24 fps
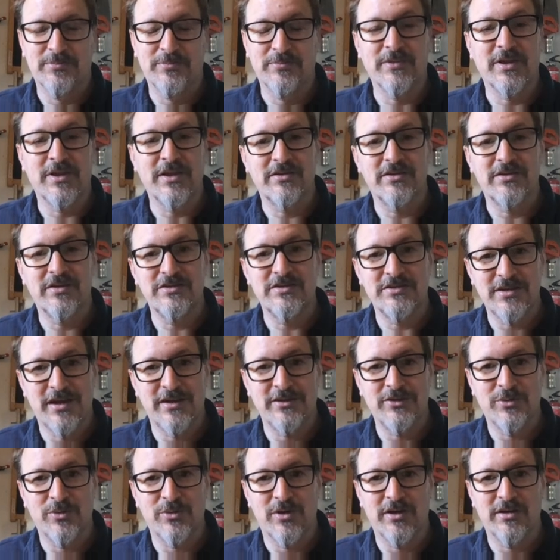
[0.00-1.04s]
later in
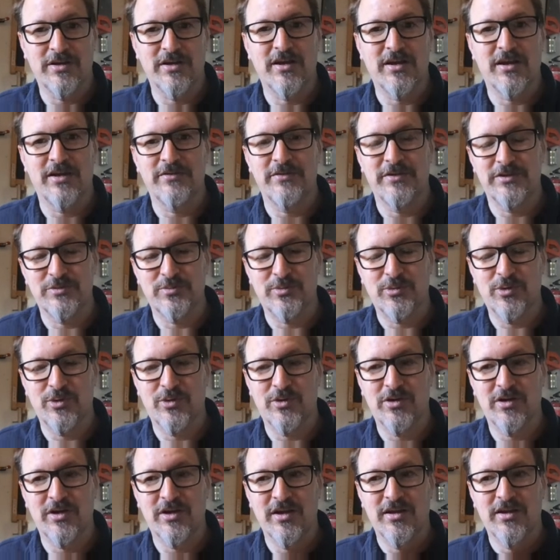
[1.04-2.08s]
January to kind of
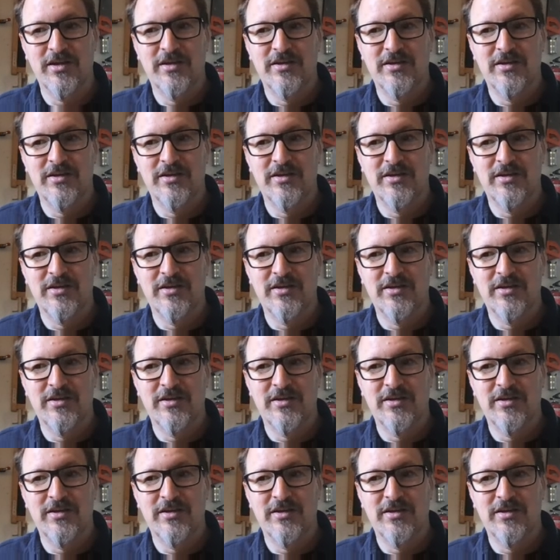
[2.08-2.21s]
explore